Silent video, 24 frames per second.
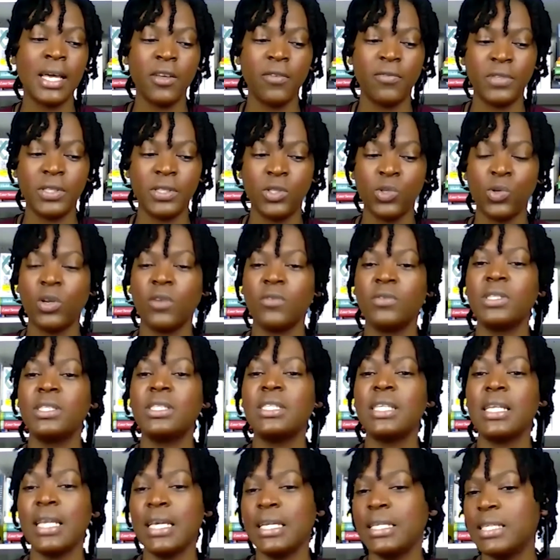of sort of
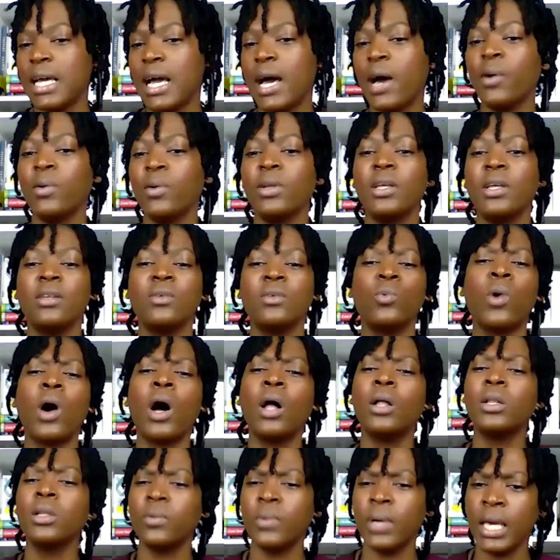sitting down and
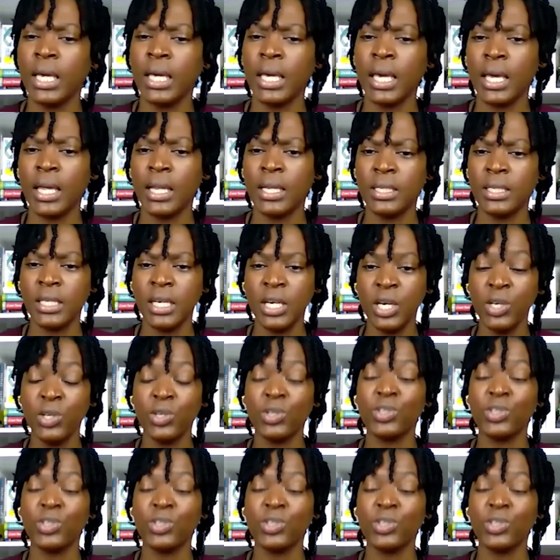wallowing in your